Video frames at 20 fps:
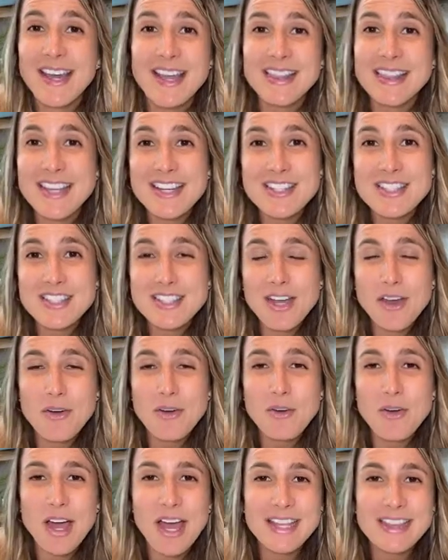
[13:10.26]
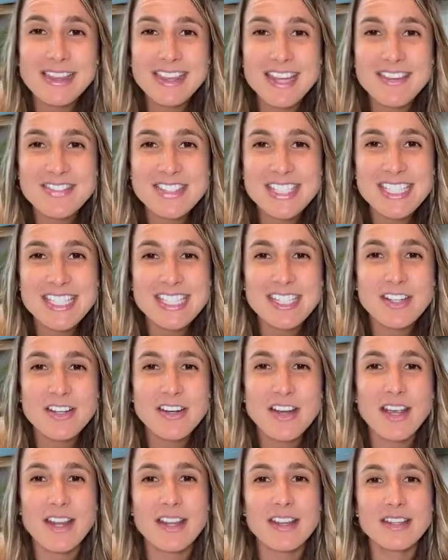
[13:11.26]
let us know. I'd love to
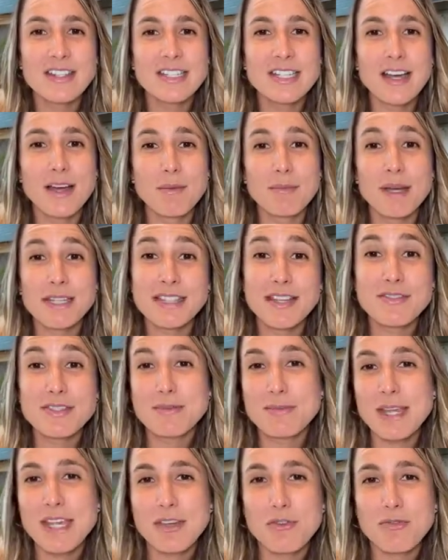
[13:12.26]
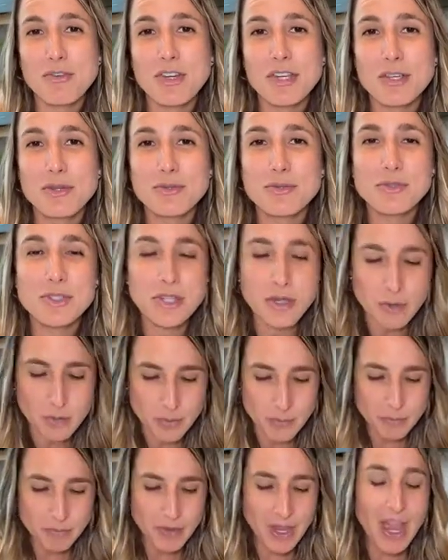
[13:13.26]
hear, and I'd love to make it for you. So
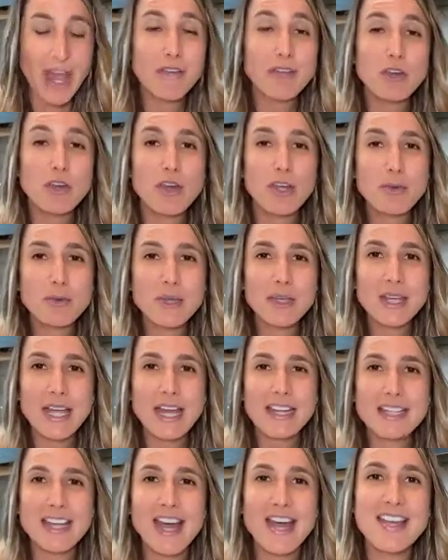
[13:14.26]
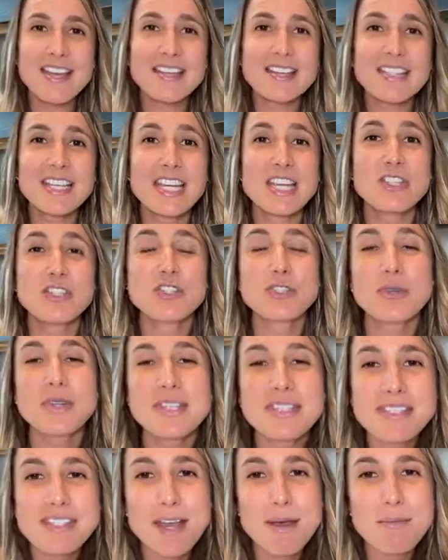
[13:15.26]
have a great weekend, guys. Enjoy
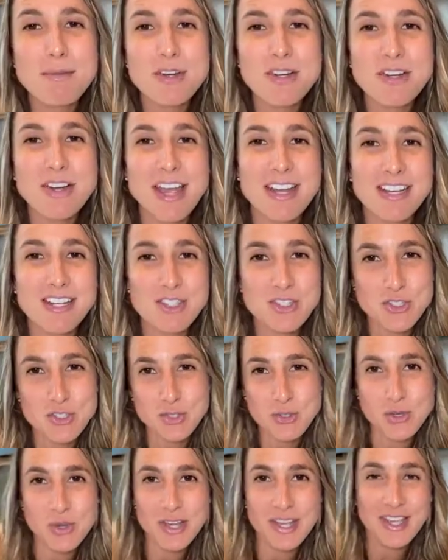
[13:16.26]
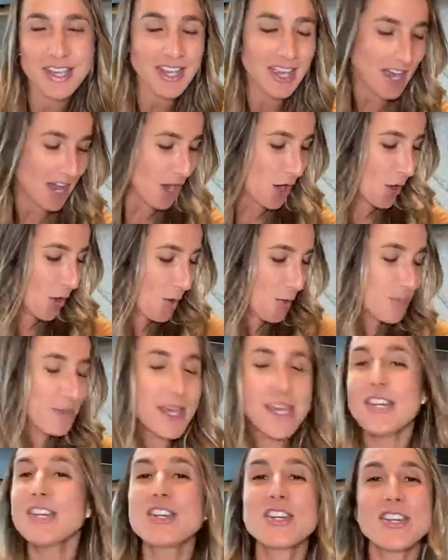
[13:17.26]
summer and enjoy
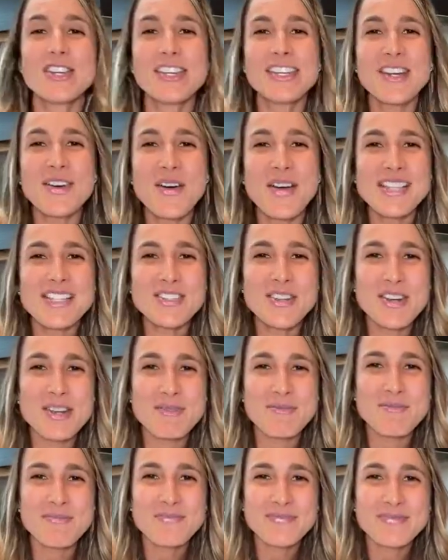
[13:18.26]
homemade cookie dough ice cream.